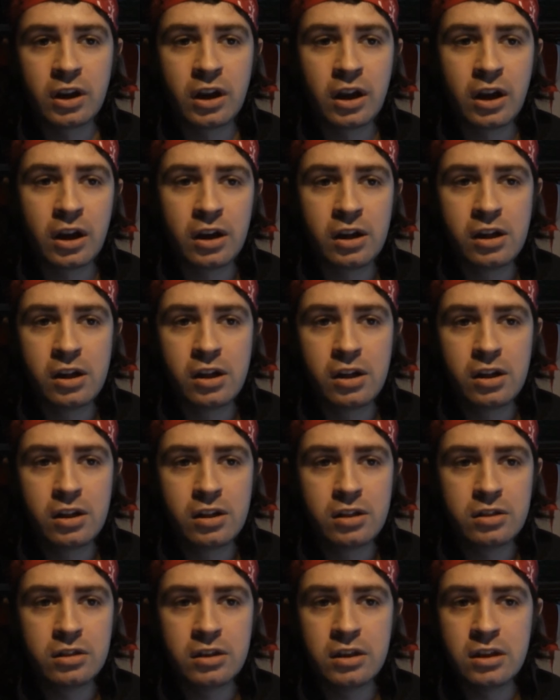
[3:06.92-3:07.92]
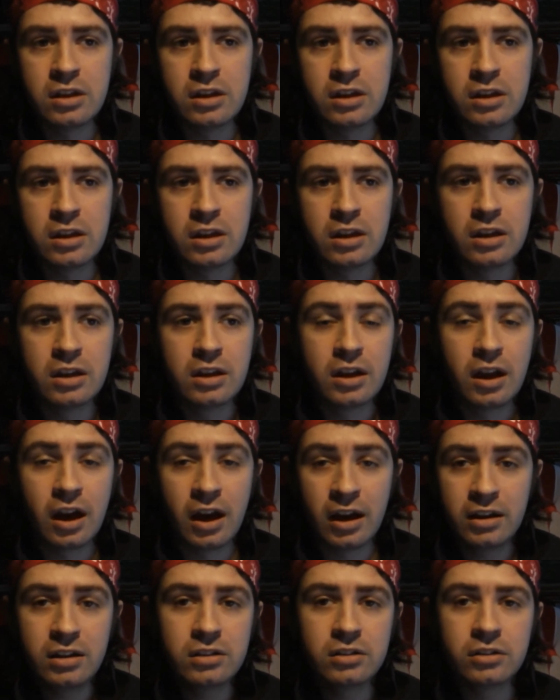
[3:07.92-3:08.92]
at the
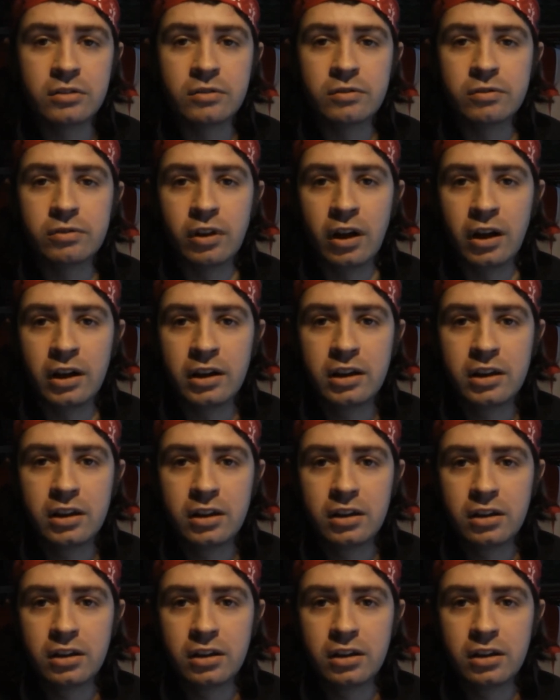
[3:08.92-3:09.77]
England flag,